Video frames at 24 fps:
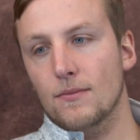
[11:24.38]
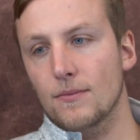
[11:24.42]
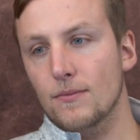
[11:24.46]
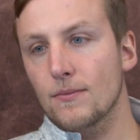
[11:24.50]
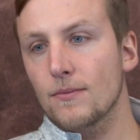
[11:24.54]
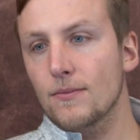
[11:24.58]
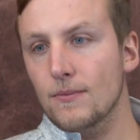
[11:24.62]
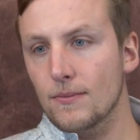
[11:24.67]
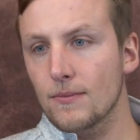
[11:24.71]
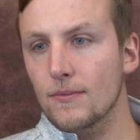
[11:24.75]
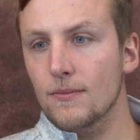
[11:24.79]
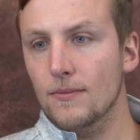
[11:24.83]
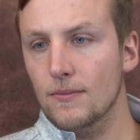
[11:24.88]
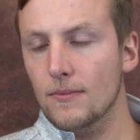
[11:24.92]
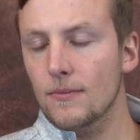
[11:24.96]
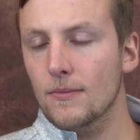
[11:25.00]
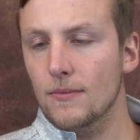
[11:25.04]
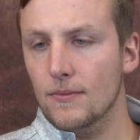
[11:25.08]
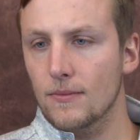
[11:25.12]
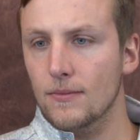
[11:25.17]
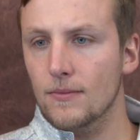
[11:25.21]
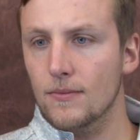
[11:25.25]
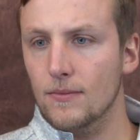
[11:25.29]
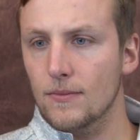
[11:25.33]

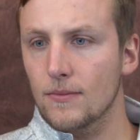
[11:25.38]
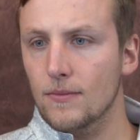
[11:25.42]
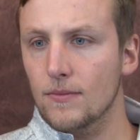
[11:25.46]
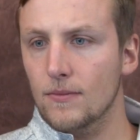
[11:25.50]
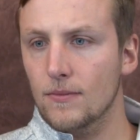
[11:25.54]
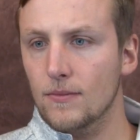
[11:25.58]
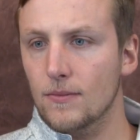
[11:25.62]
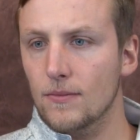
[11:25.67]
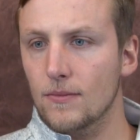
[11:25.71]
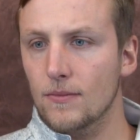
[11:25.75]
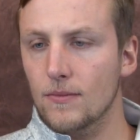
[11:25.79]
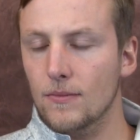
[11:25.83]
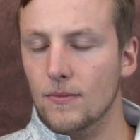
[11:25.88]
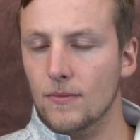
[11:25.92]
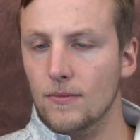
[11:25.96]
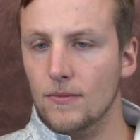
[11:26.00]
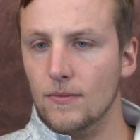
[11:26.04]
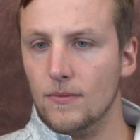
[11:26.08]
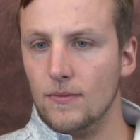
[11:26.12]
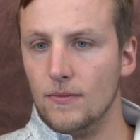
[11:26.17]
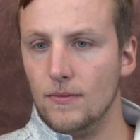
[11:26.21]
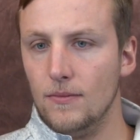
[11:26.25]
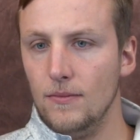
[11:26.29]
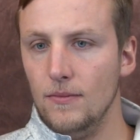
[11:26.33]

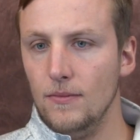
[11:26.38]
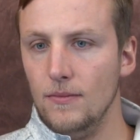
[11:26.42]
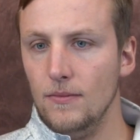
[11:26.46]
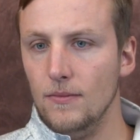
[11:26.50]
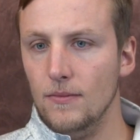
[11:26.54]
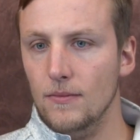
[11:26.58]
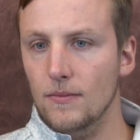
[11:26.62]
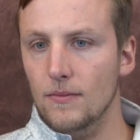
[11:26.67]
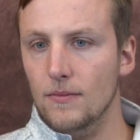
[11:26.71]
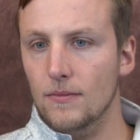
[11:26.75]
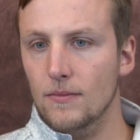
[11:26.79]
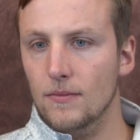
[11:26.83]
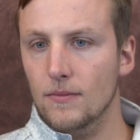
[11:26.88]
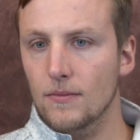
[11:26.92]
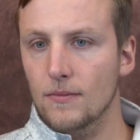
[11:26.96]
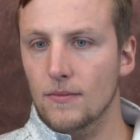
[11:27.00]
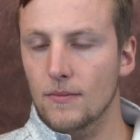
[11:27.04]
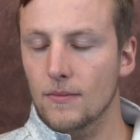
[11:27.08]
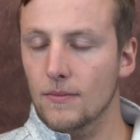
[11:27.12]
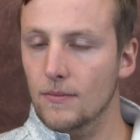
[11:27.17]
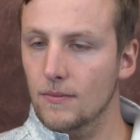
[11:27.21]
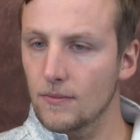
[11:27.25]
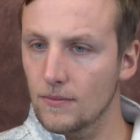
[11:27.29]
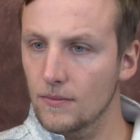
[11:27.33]

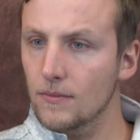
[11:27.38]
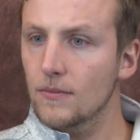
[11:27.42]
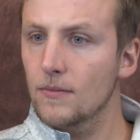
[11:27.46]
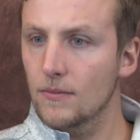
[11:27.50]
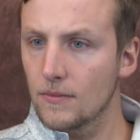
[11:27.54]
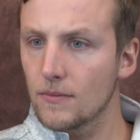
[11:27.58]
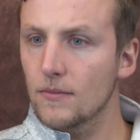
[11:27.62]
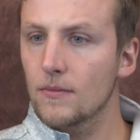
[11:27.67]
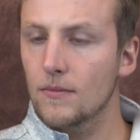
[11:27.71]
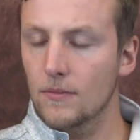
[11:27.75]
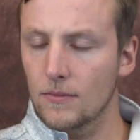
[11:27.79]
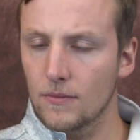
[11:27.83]
(silent)